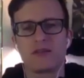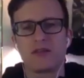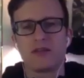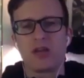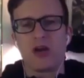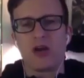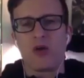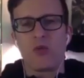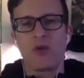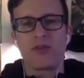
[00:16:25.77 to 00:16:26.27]

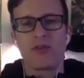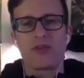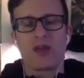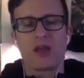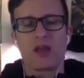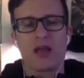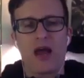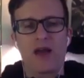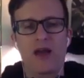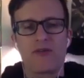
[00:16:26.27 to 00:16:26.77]
with a
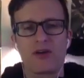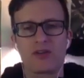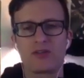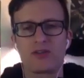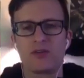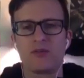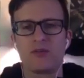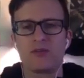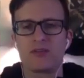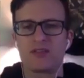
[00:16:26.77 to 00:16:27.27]
lot of our
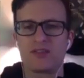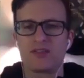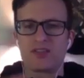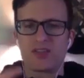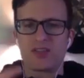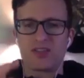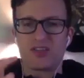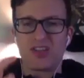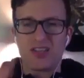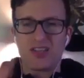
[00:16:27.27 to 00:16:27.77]
students is
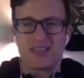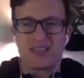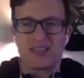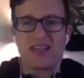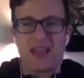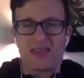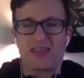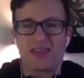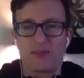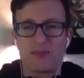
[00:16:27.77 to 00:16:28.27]
just
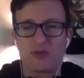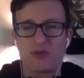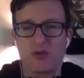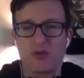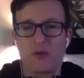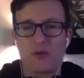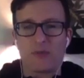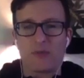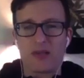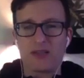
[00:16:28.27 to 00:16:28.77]
get them to a
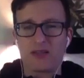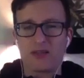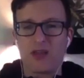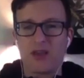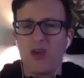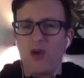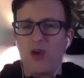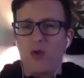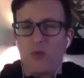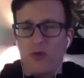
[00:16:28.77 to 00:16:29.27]
place
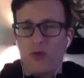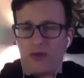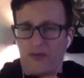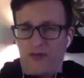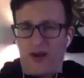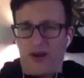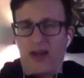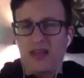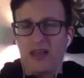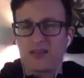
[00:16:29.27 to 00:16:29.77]
where their
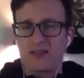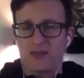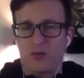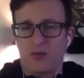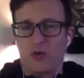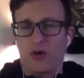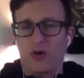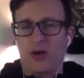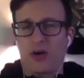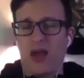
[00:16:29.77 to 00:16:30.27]
finances are
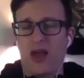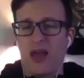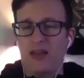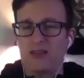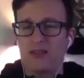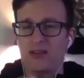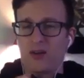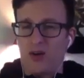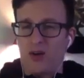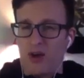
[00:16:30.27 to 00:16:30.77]

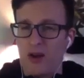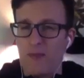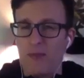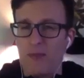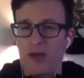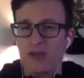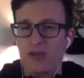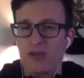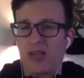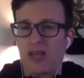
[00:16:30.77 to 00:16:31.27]
organized, they're on a
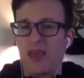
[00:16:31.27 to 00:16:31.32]
budget,